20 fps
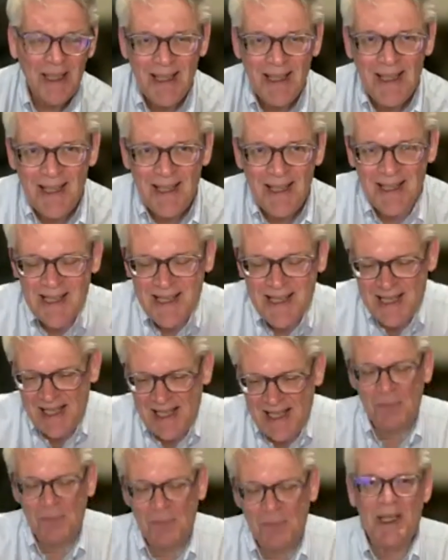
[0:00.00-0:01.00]
this
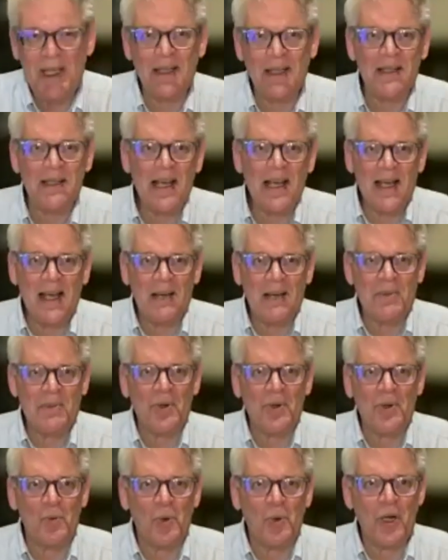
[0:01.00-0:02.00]
team needed time to
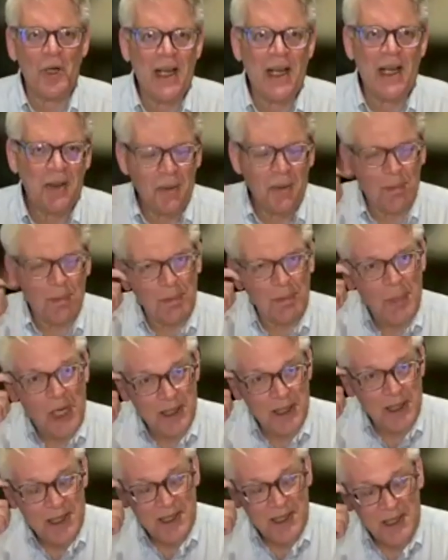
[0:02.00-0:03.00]
sort of work out the
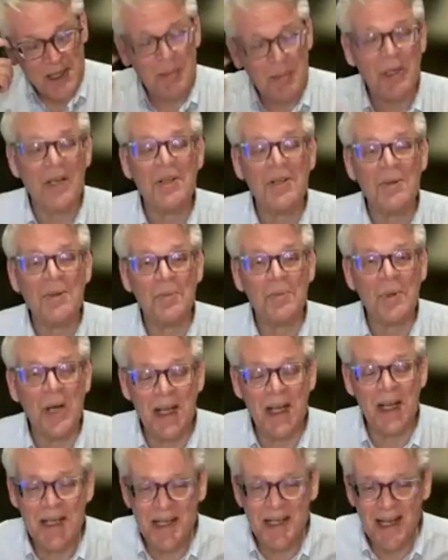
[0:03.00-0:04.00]
bugs in the production
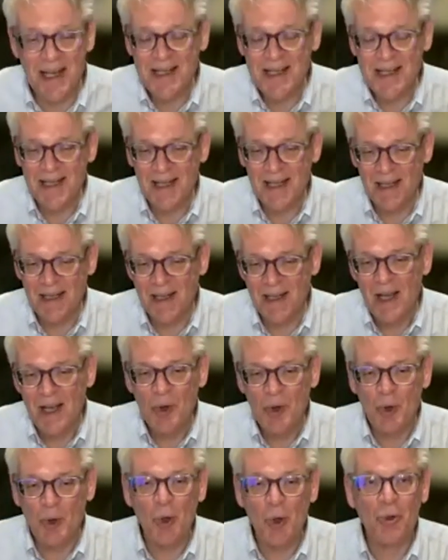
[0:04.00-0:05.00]
process, and
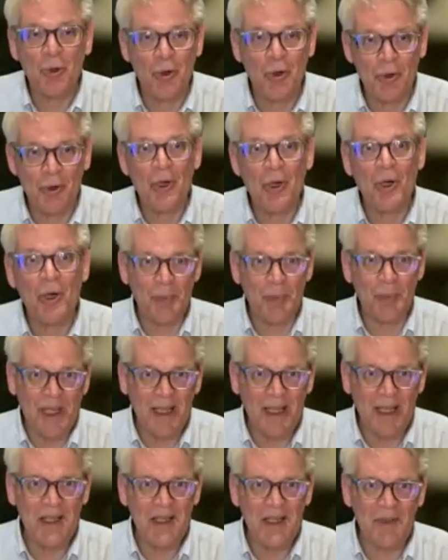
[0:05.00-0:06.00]
grow meant
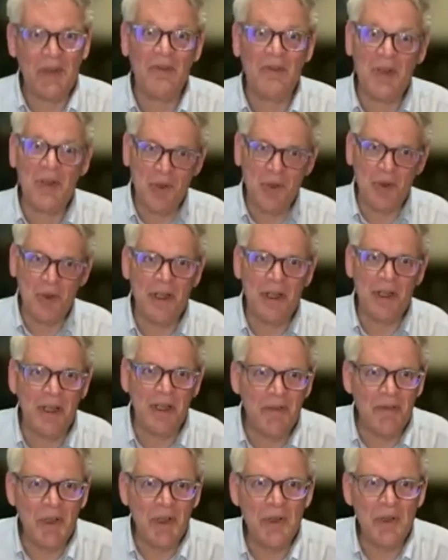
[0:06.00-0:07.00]
lots of inventory, and
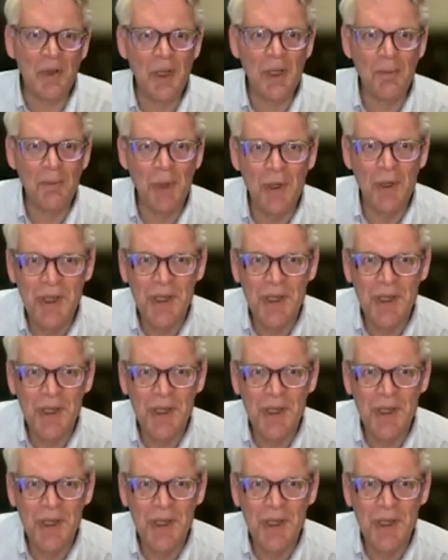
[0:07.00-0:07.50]
inventory burns